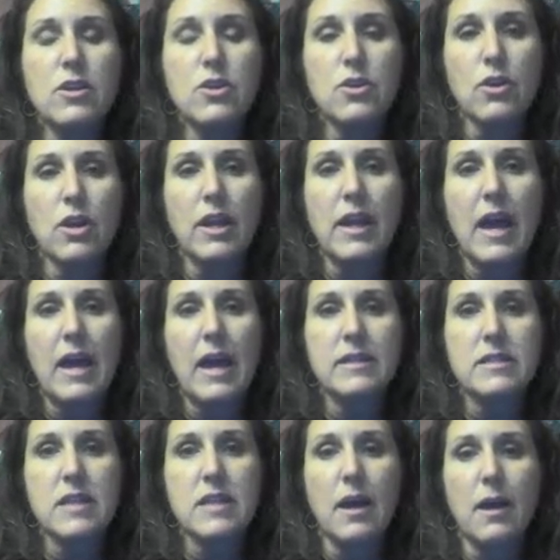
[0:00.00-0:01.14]
you're going to
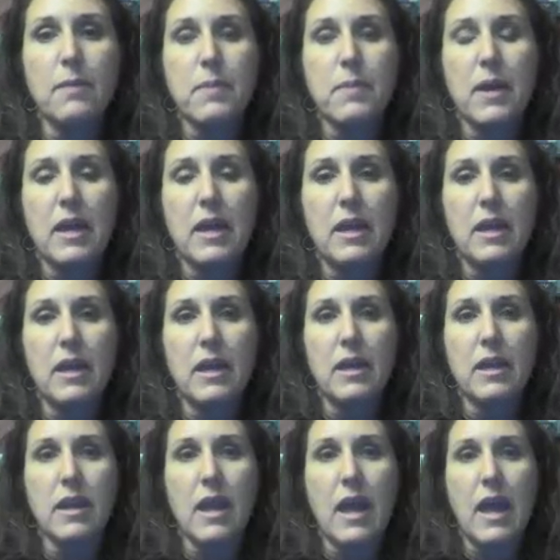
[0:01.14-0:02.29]
end up
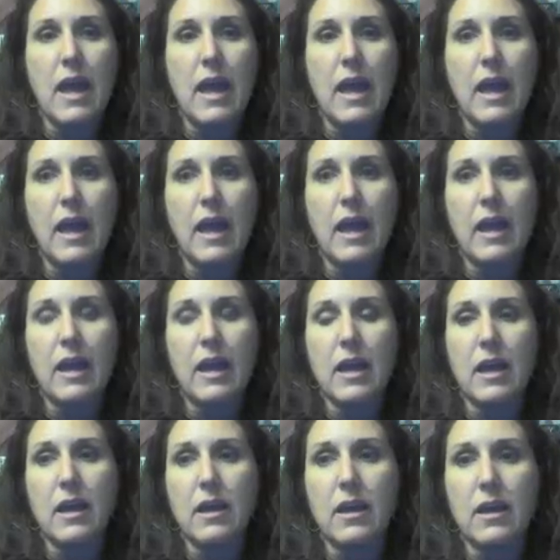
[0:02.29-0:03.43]
in
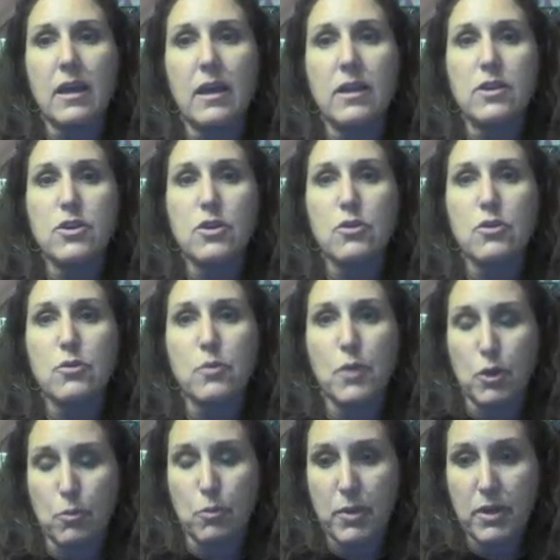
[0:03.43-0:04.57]
your
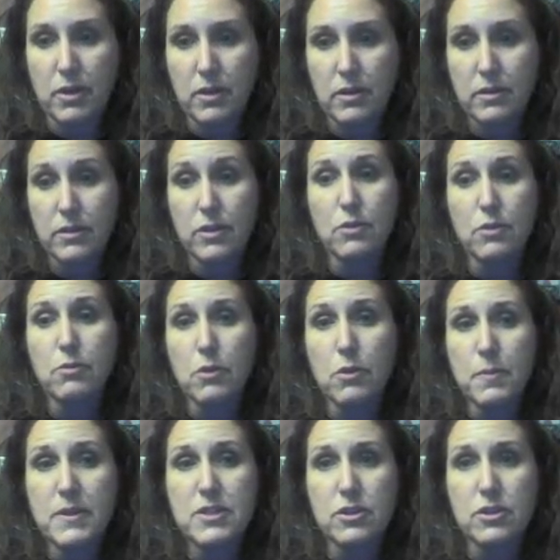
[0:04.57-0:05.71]
group. Your
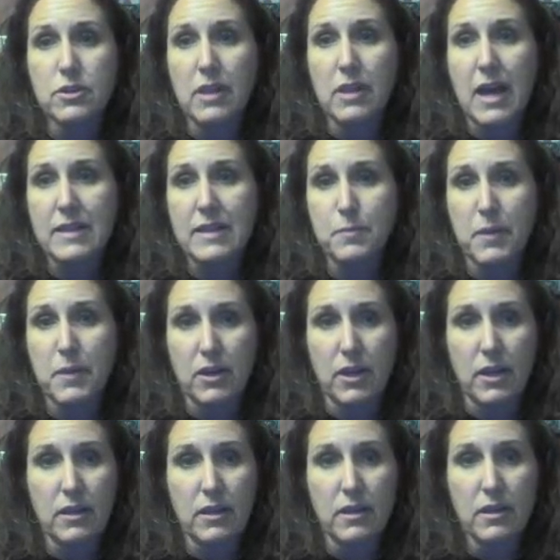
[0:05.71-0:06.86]
group is your class
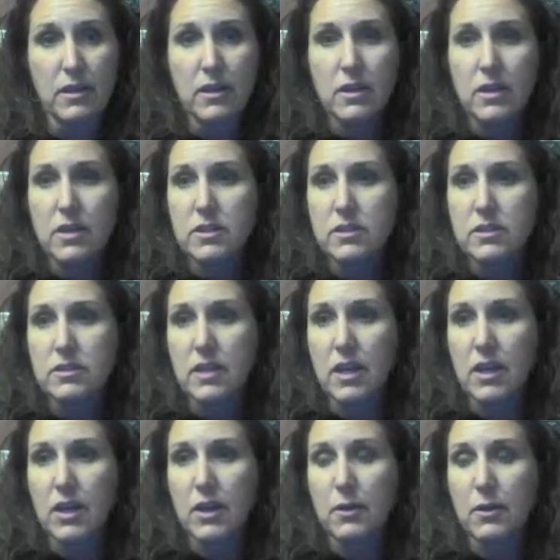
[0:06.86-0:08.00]
period.
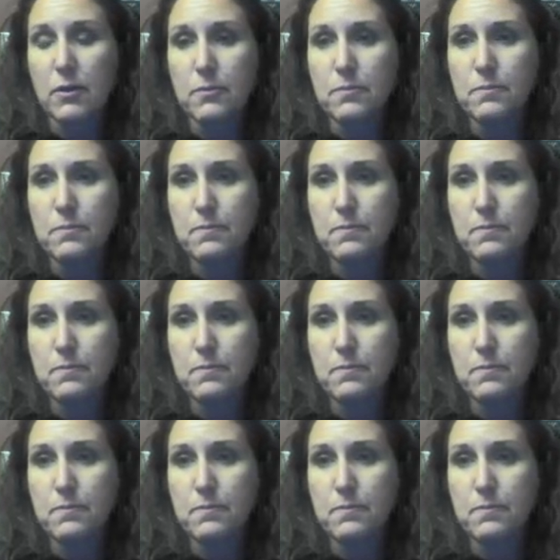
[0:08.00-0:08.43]
So,